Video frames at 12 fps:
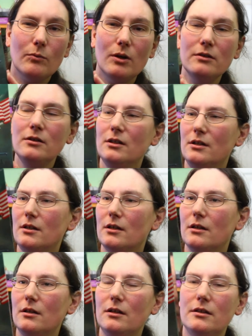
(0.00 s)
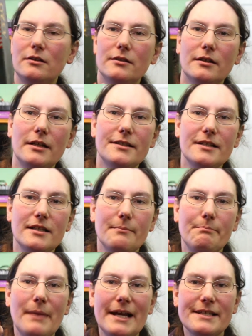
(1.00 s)
one. And it's in
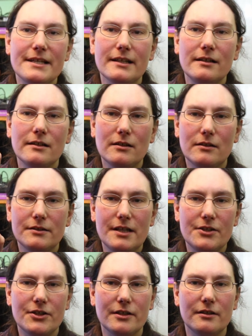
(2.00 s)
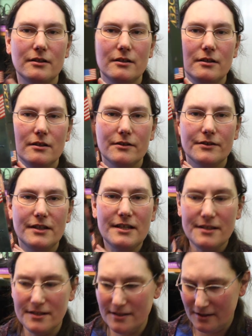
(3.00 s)
amazing condition.
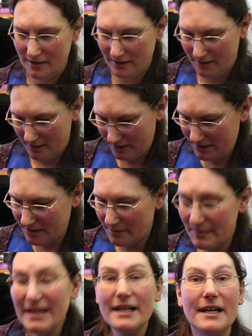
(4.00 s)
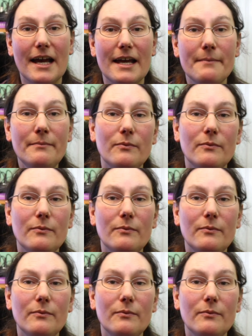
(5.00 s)
This is an Amiga game,